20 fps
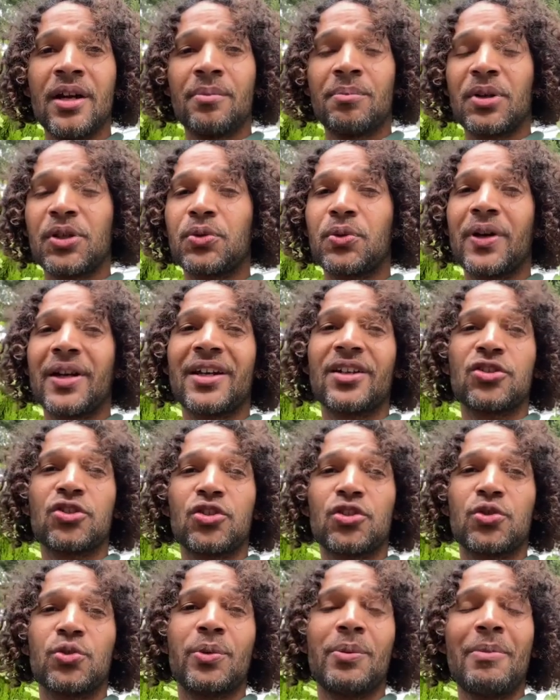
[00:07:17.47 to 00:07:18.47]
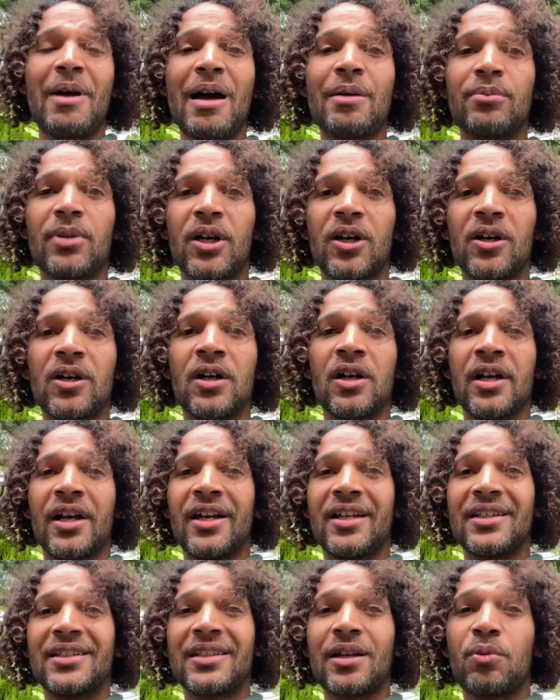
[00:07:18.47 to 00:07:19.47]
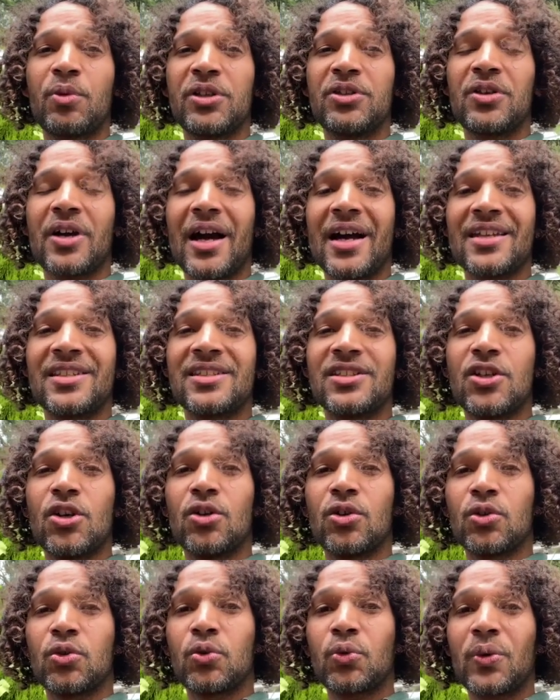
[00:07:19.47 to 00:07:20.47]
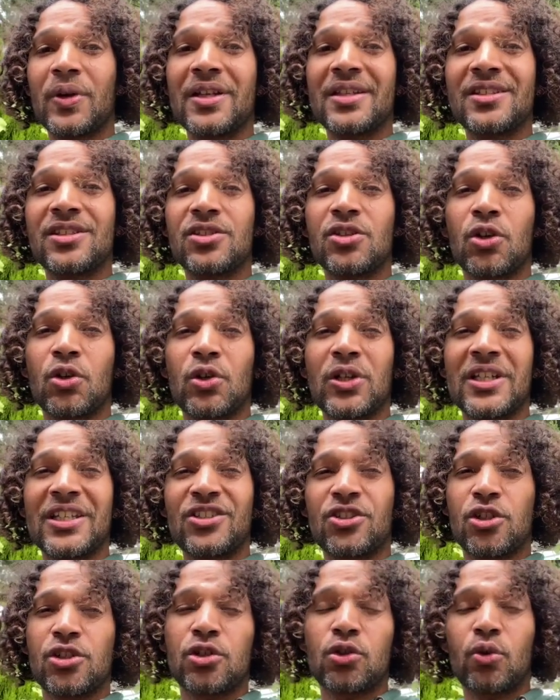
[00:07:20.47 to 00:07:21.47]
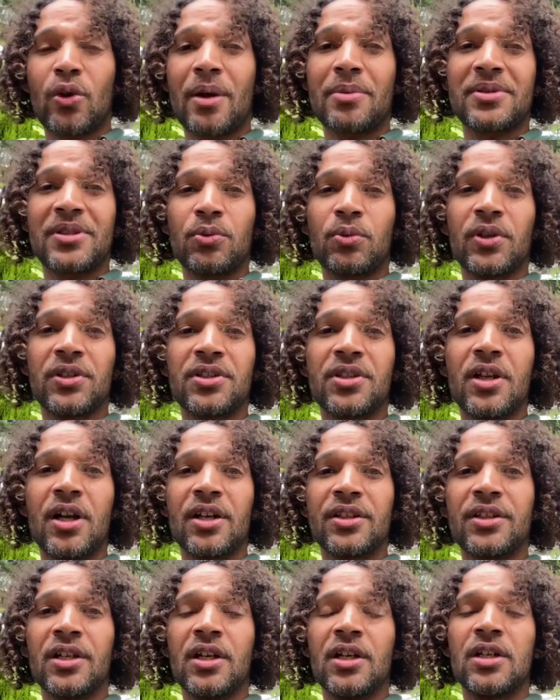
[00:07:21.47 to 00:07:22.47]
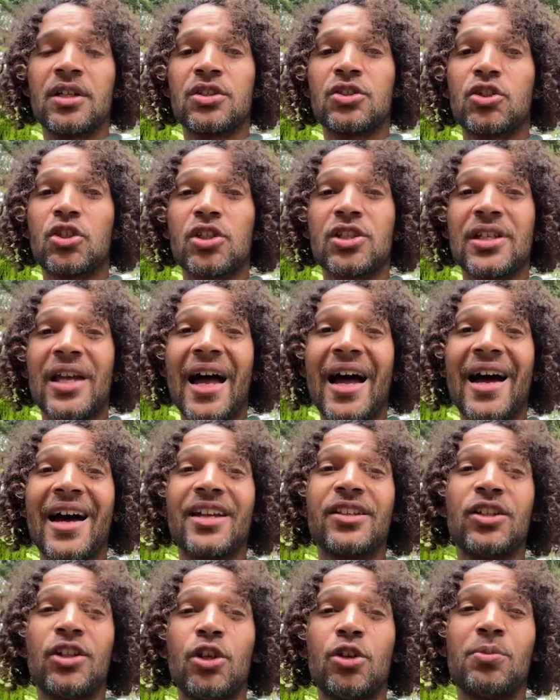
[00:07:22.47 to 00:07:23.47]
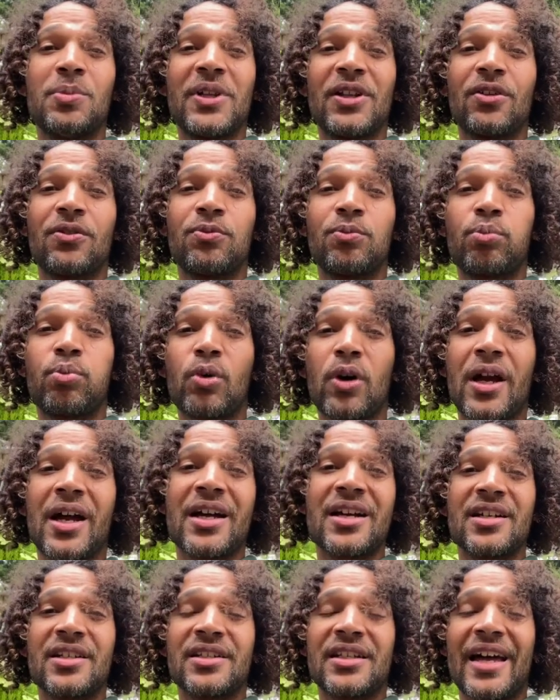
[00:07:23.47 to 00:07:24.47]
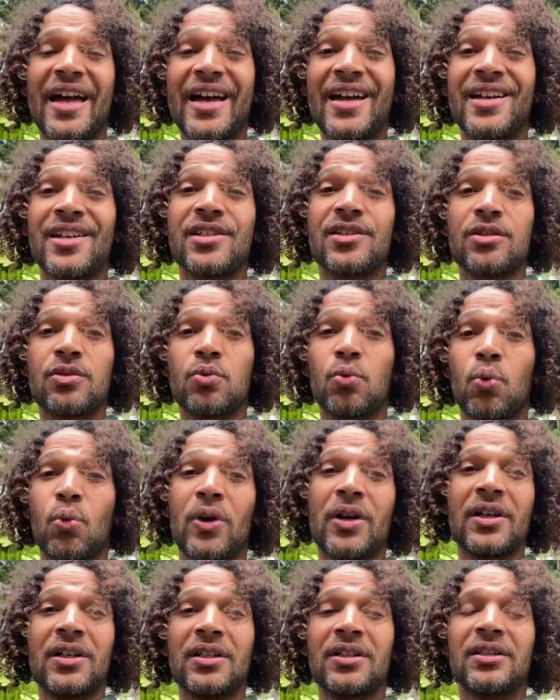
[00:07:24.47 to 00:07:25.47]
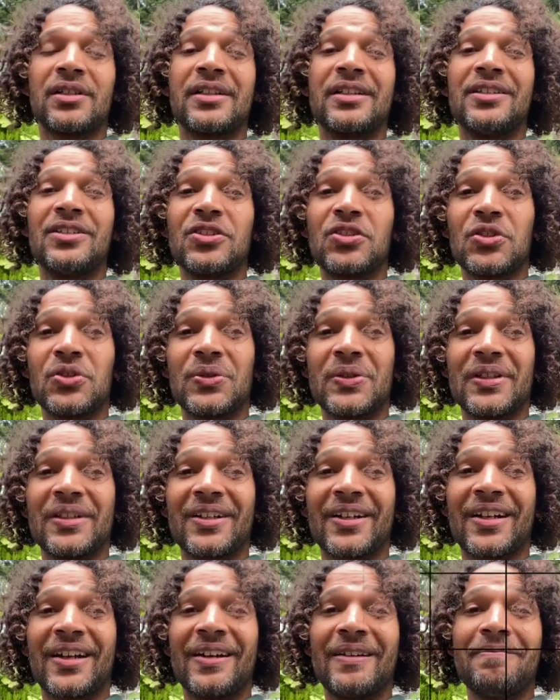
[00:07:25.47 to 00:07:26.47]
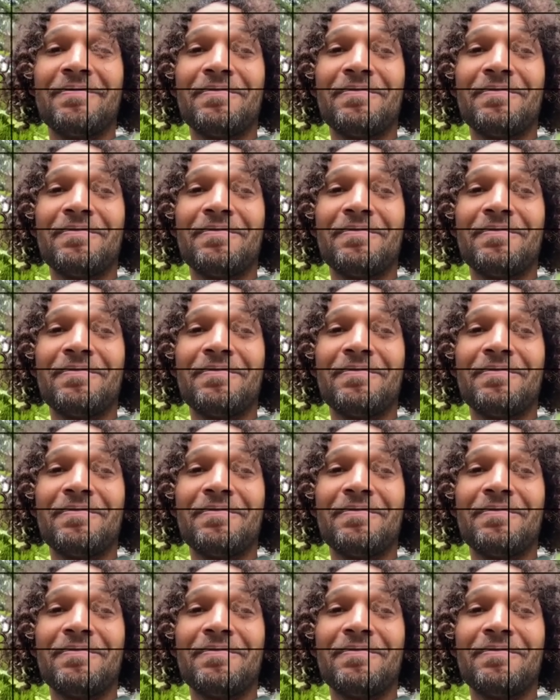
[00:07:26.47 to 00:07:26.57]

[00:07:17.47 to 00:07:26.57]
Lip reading: But right now, just remember, anytime when you add your greens, the kitchen scraps and whatnot, just add a little bit of brown as well into it, okay?